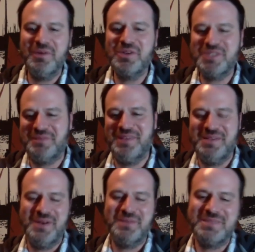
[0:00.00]
most of my
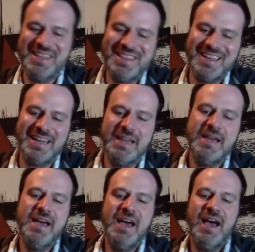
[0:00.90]
poems, I think.
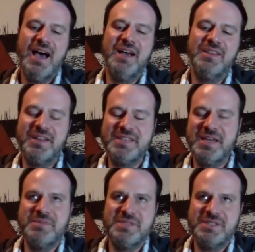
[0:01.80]
Uh, a lot of
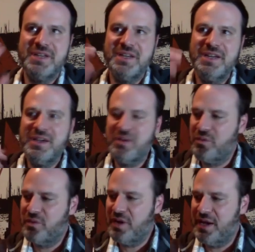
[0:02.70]
times,
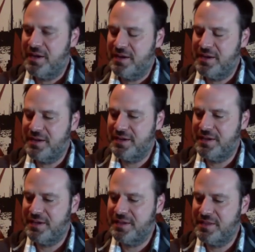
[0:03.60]
uh,
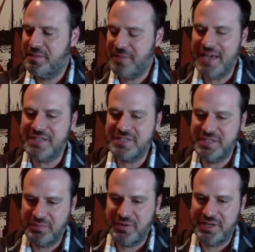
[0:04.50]
the past
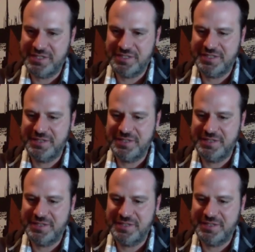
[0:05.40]
and the present,